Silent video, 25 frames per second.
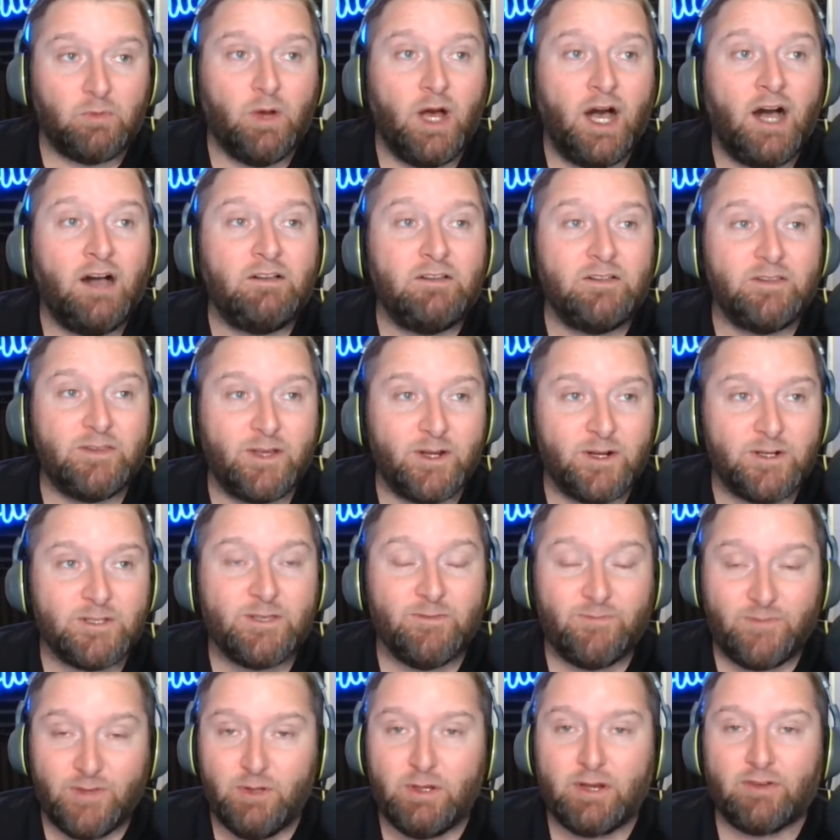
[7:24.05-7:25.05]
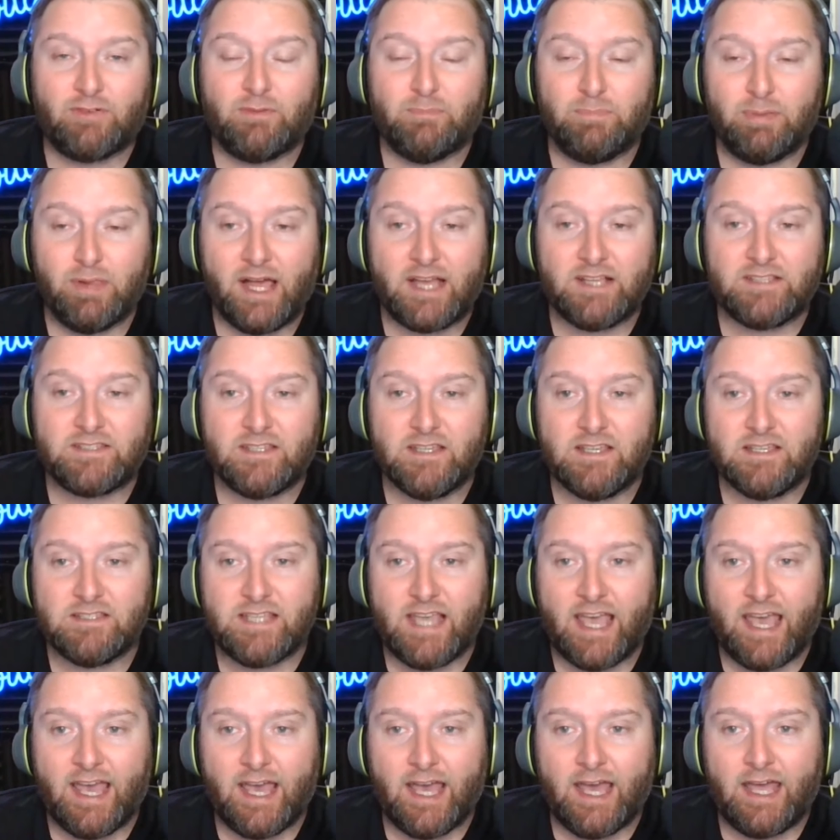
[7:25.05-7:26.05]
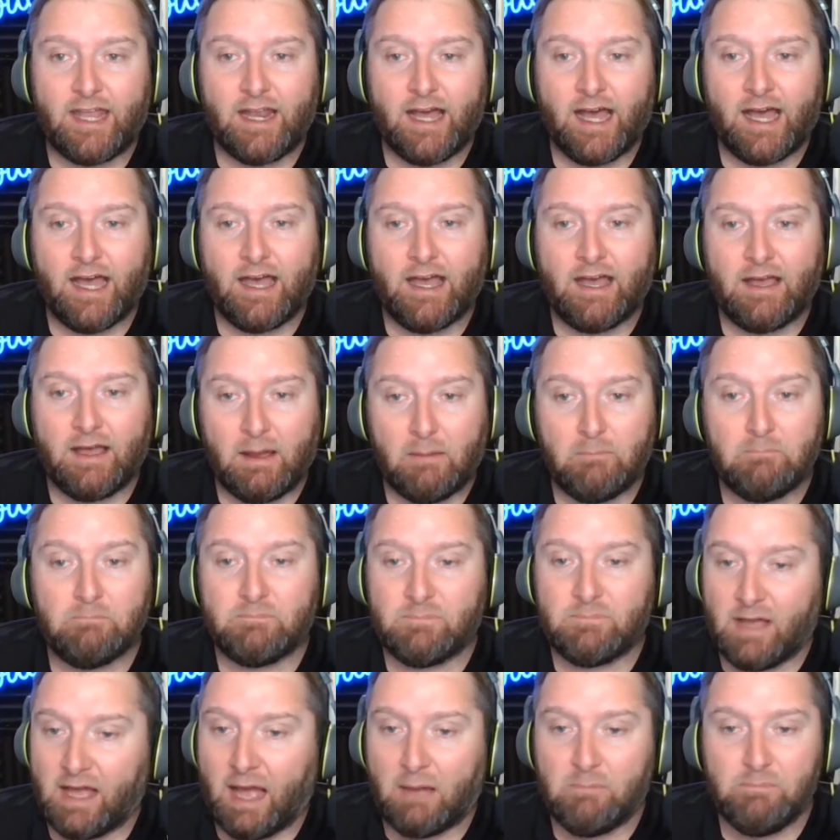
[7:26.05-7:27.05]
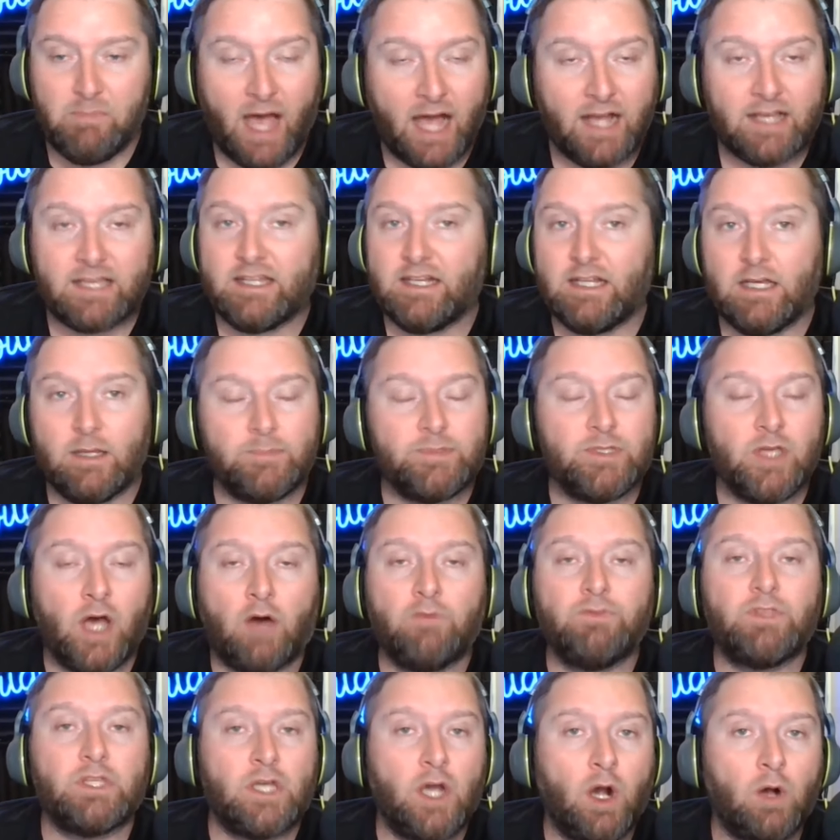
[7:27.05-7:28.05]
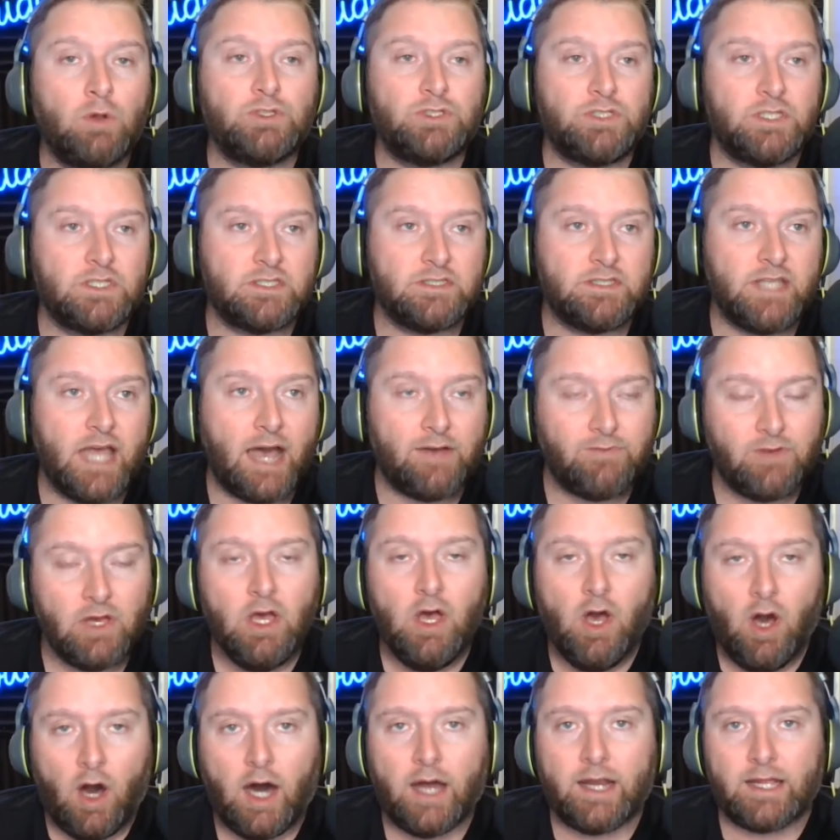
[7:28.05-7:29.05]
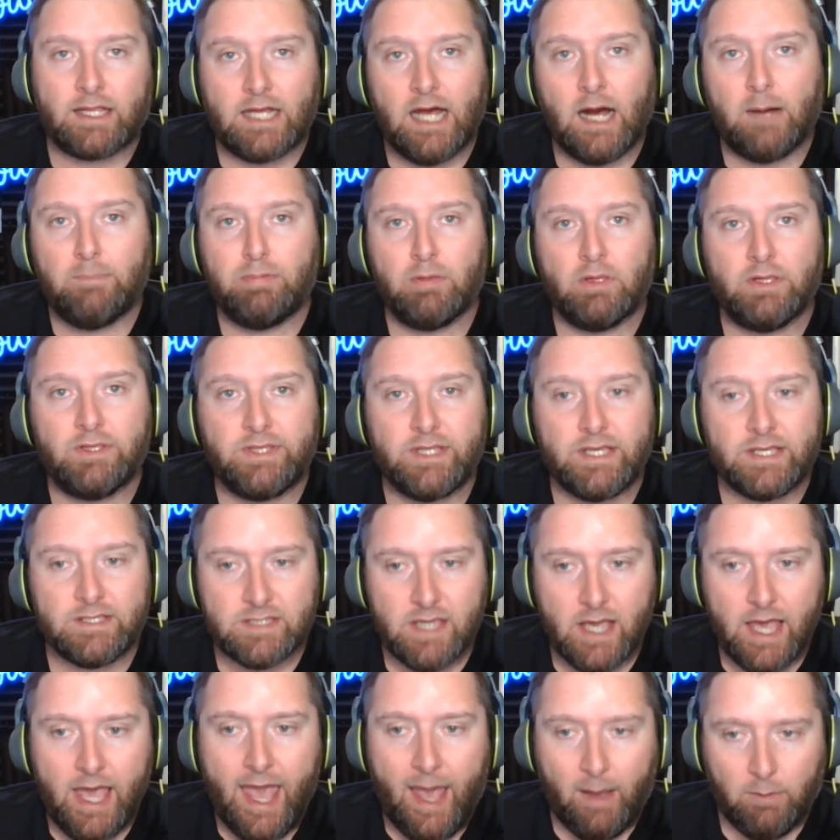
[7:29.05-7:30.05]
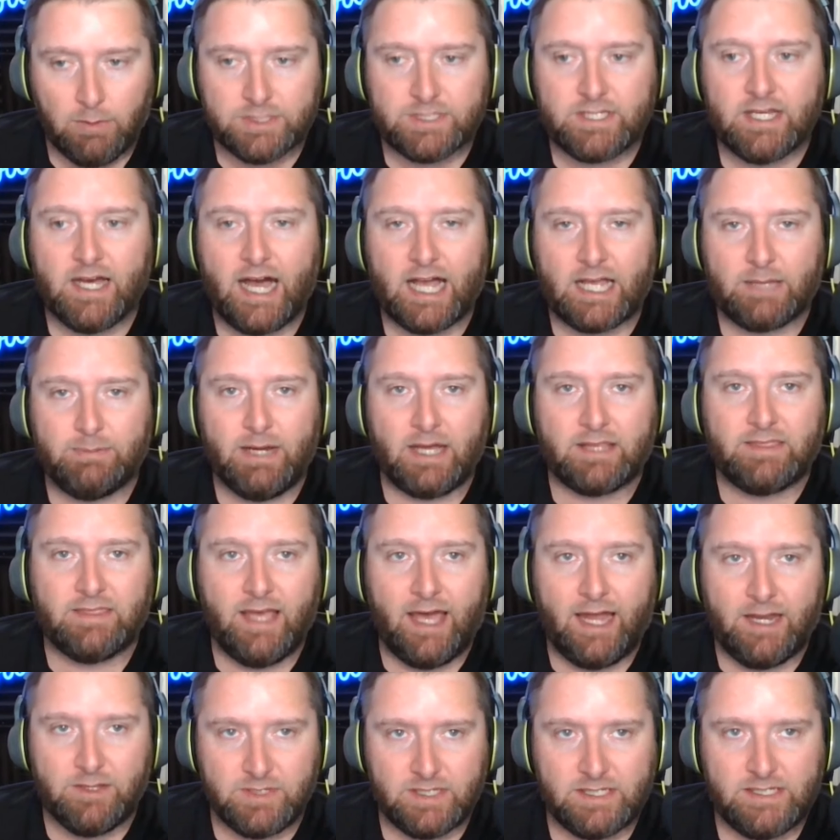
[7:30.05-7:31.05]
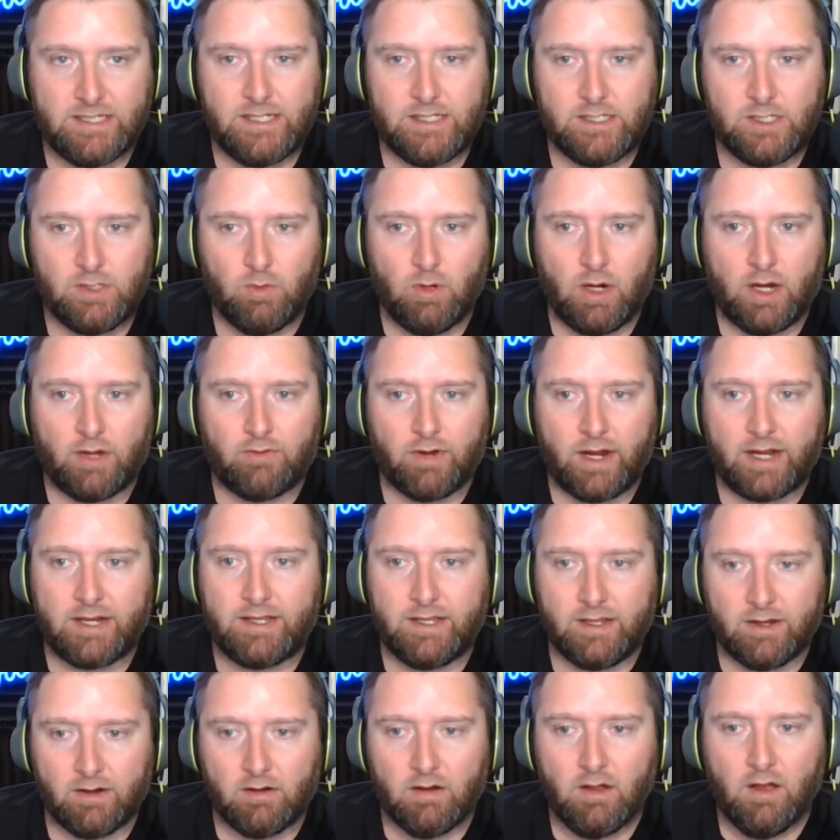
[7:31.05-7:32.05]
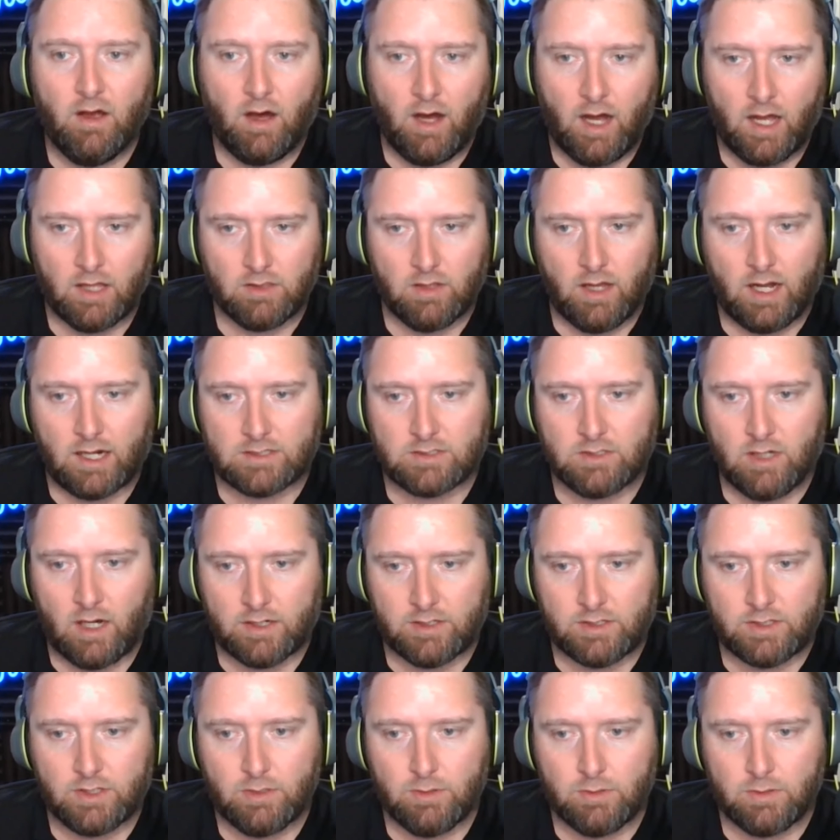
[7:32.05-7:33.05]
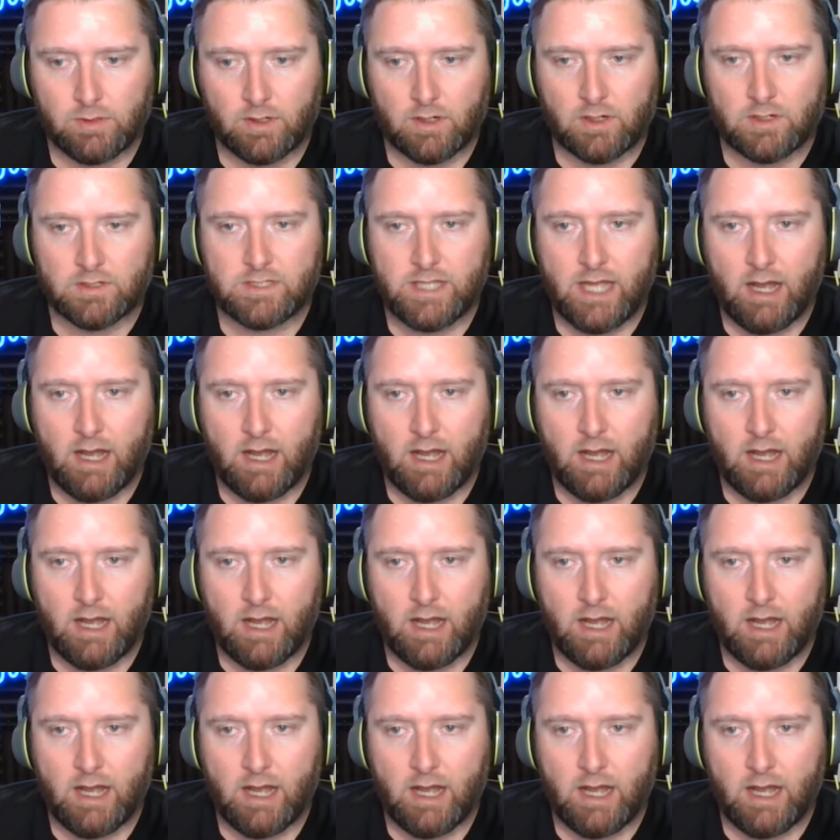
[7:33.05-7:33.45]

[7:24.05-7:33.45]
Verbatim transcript: Well, there's a few different places, and I, I'm, I'm not going to absolve the coaching staff on a couple of these, and we'll talk about that as we continue on right here on Locked On Cougars.